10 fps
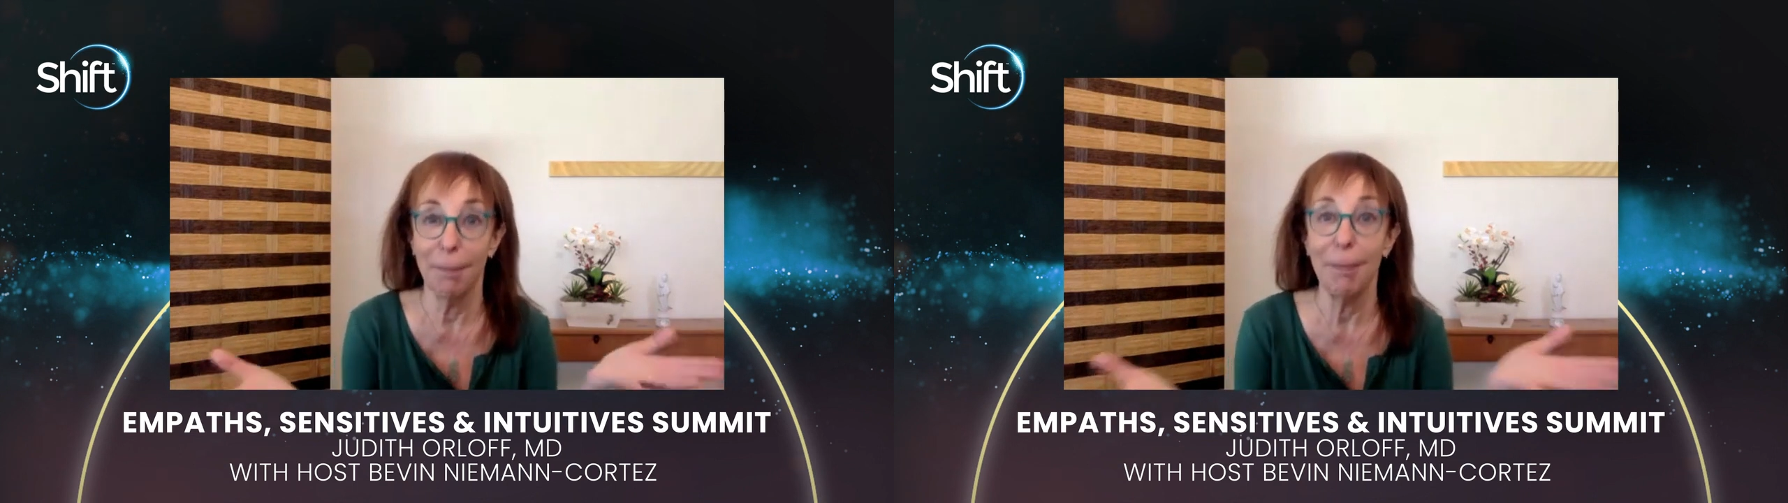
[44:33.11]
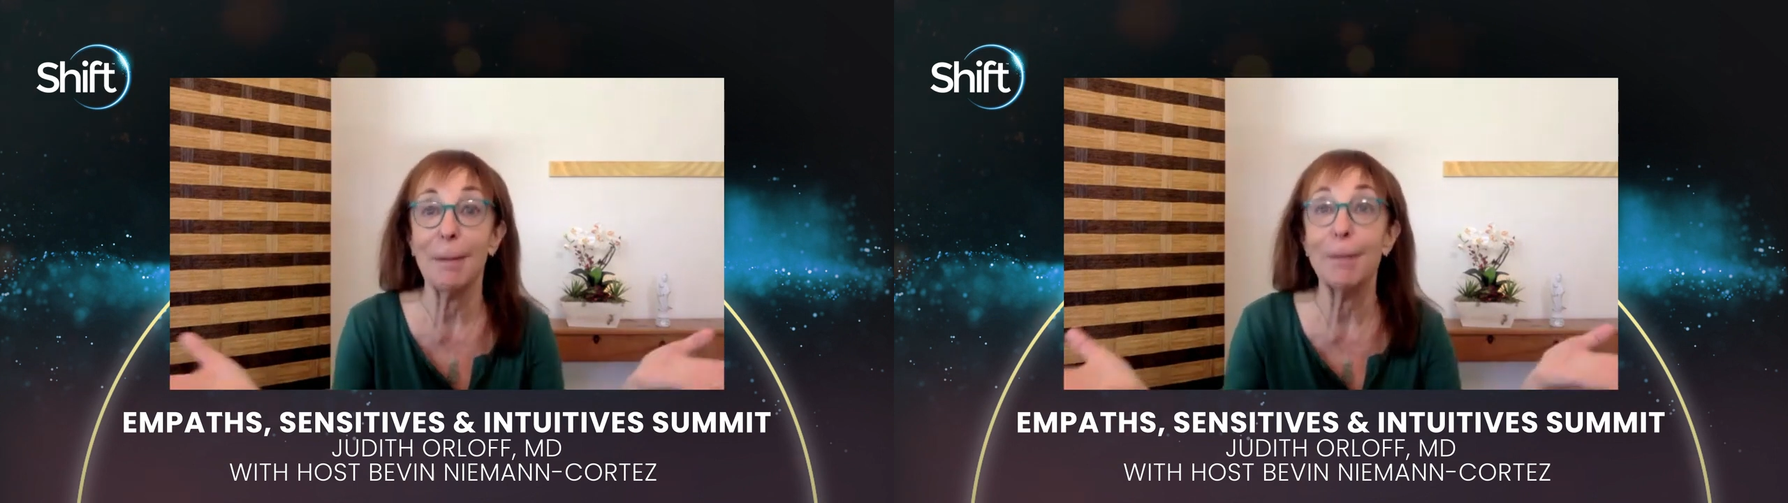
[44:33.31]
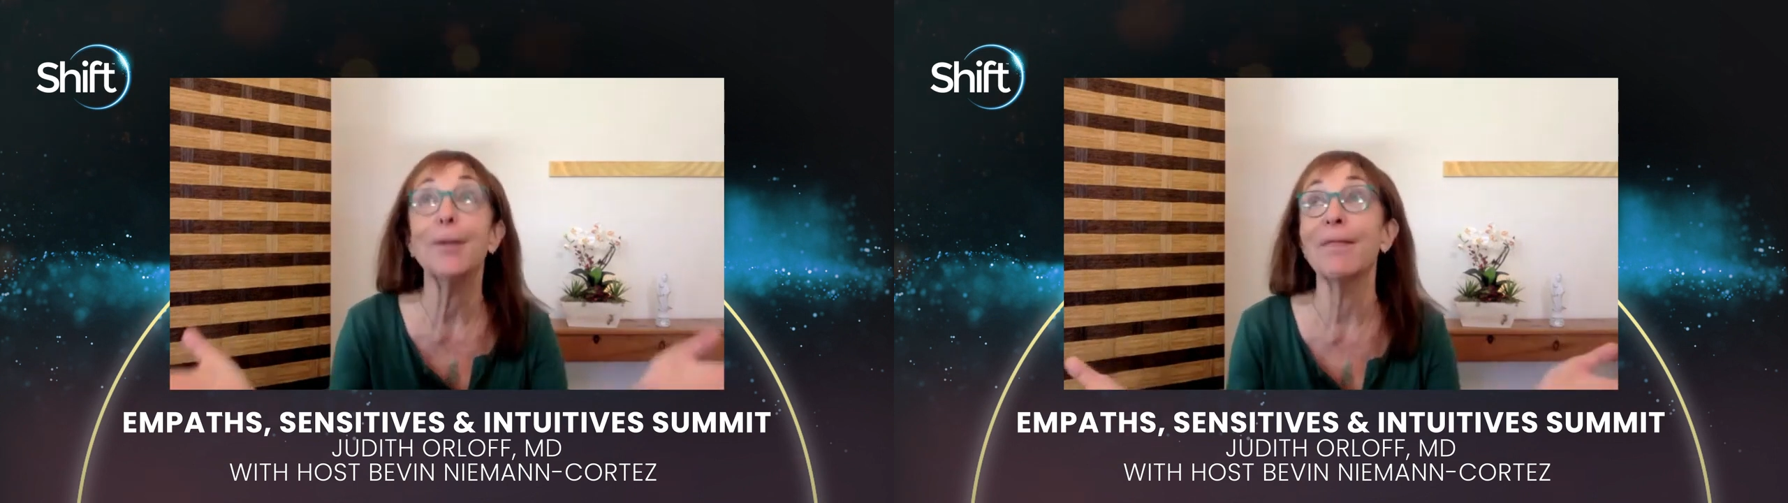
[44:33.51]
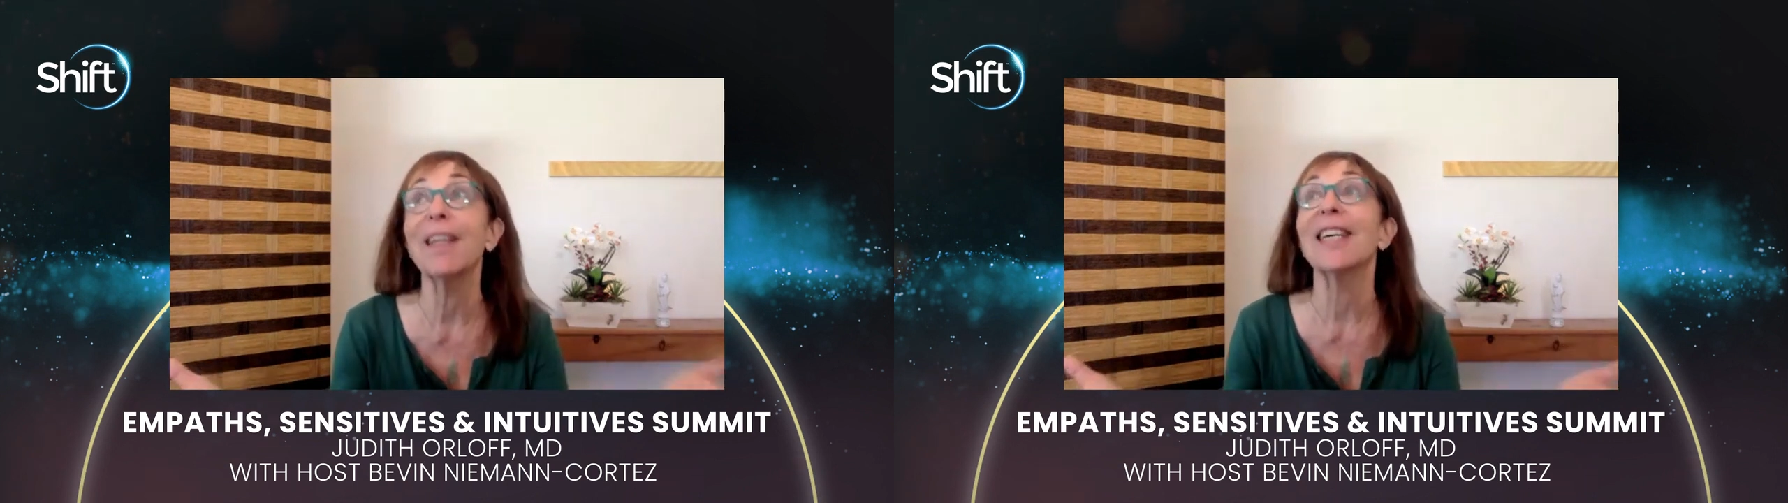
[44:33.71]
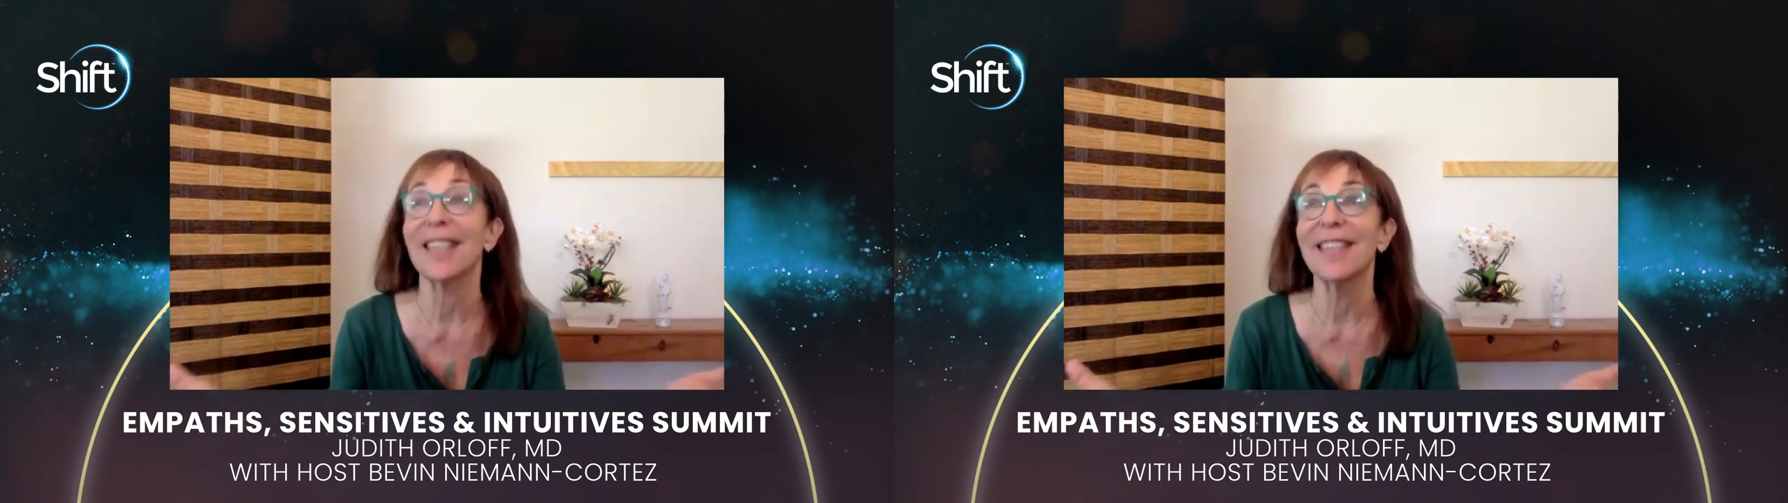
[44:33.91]
people of
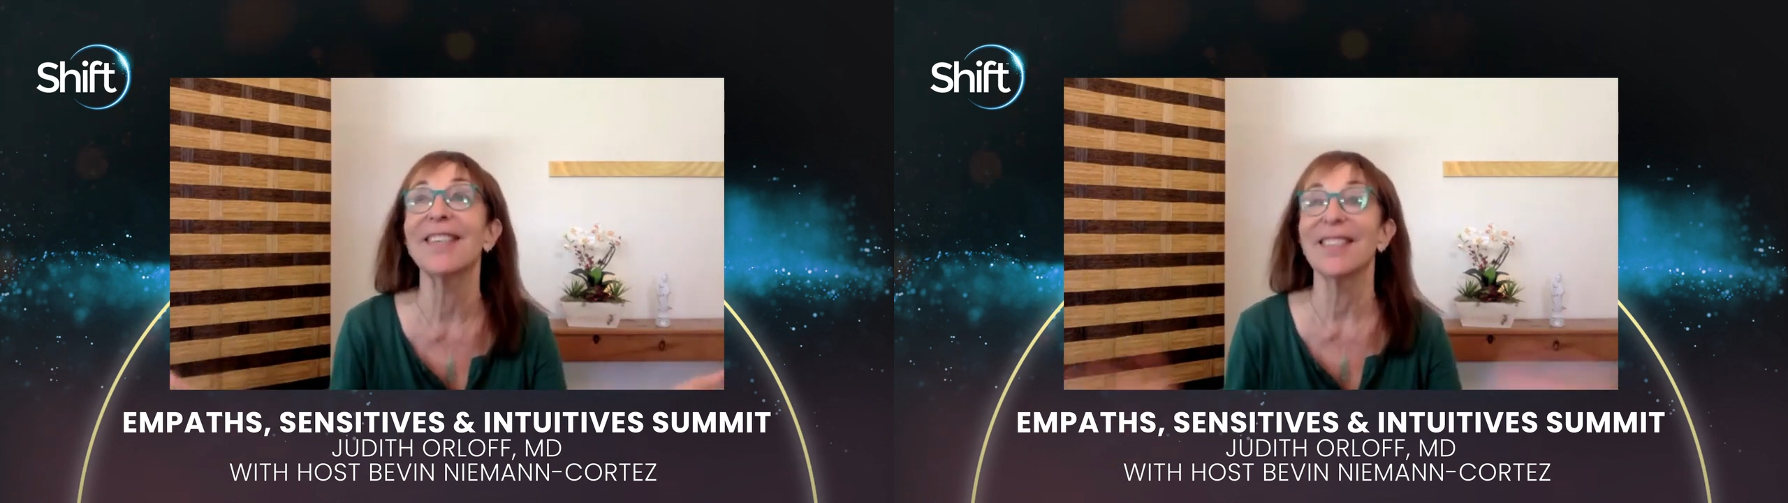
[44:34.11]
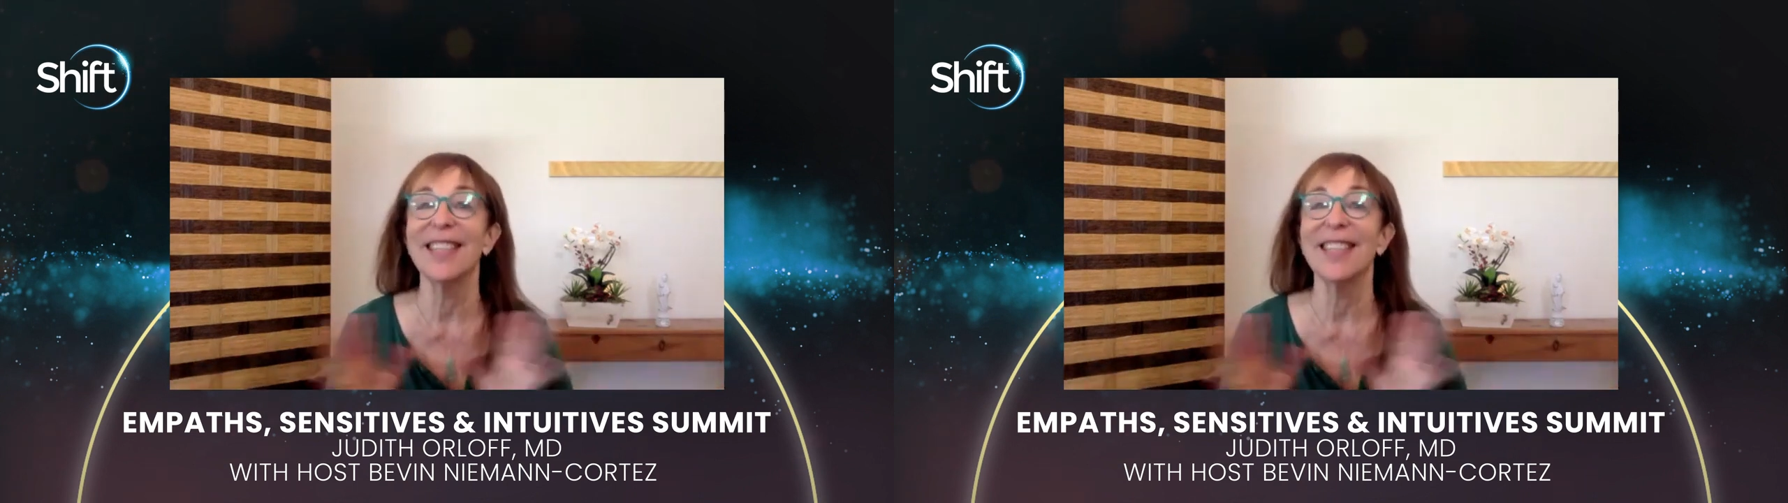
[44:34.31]
that country,